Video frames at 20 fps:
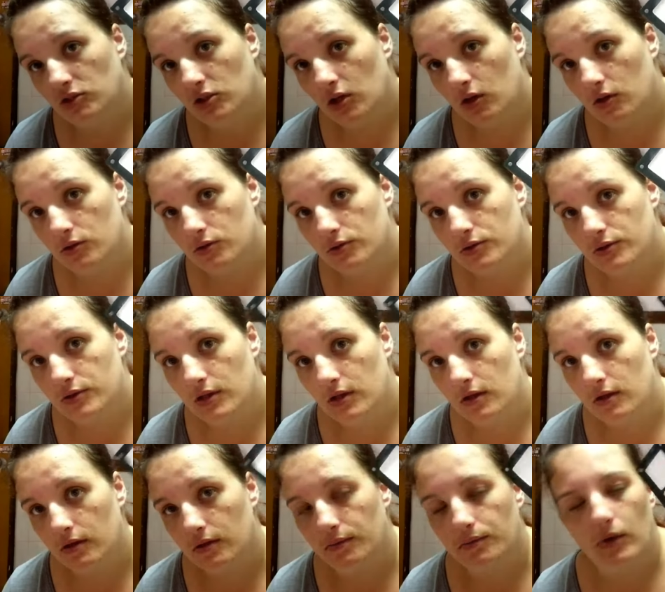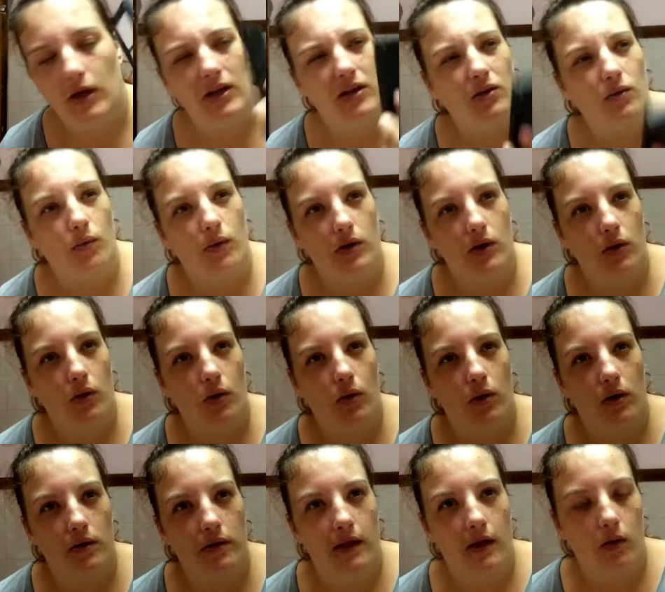chose the, what do you call
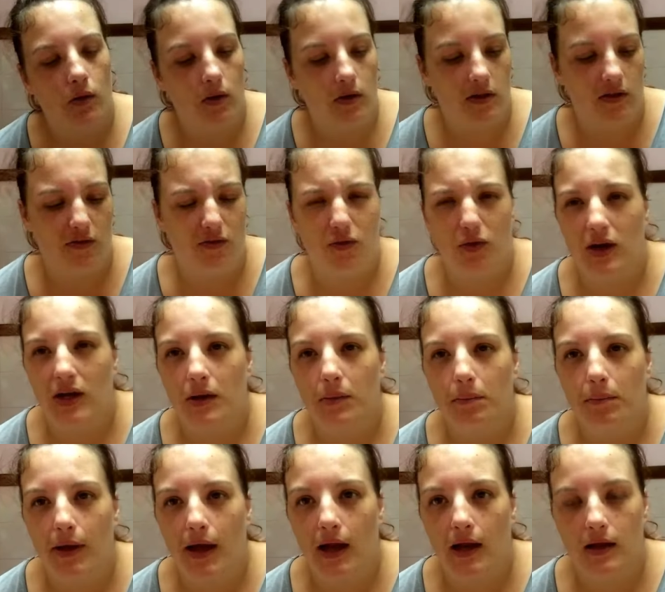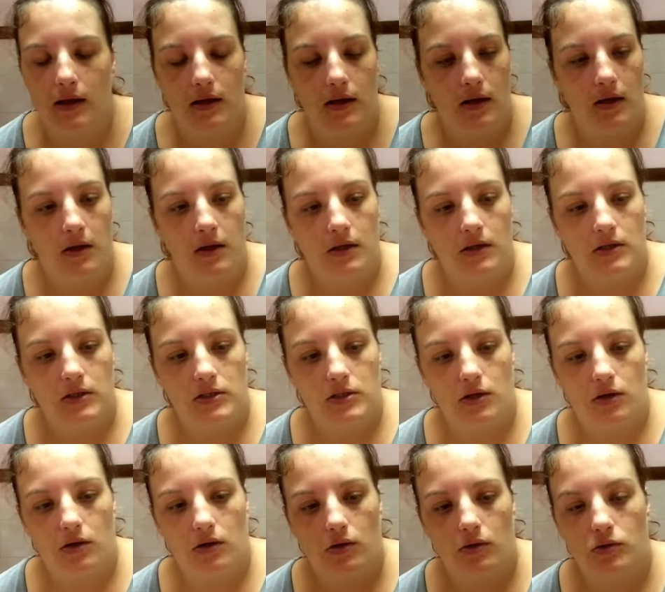it? They call it the Freedom palette. So
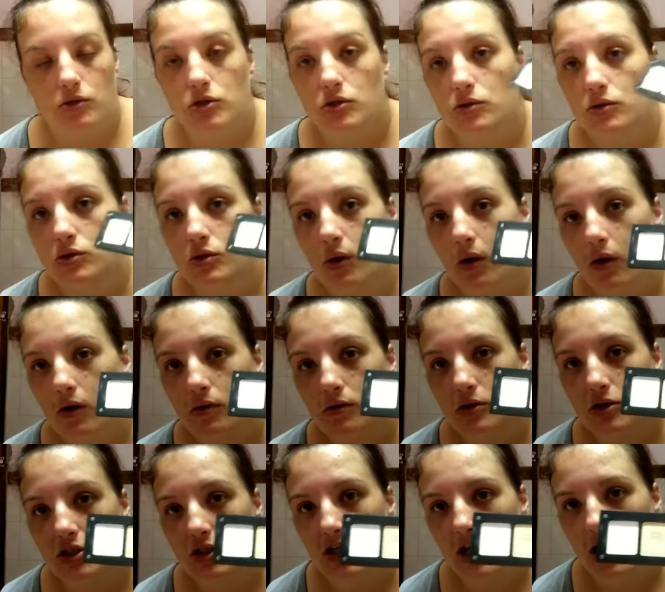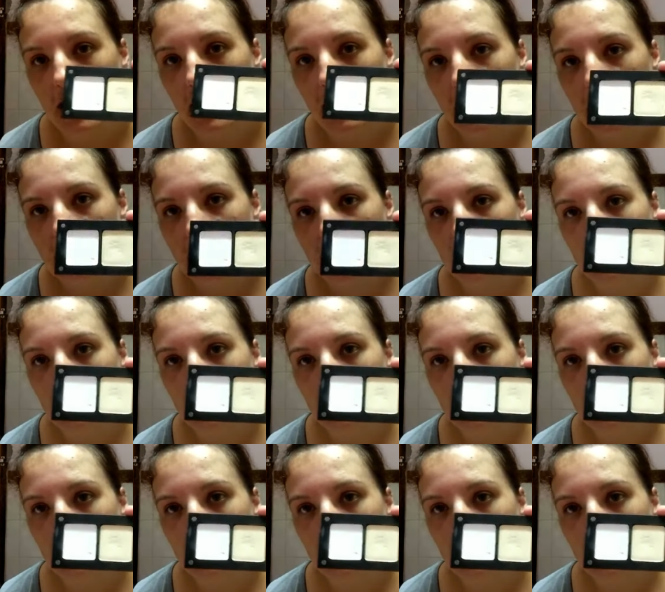you choose your own shades,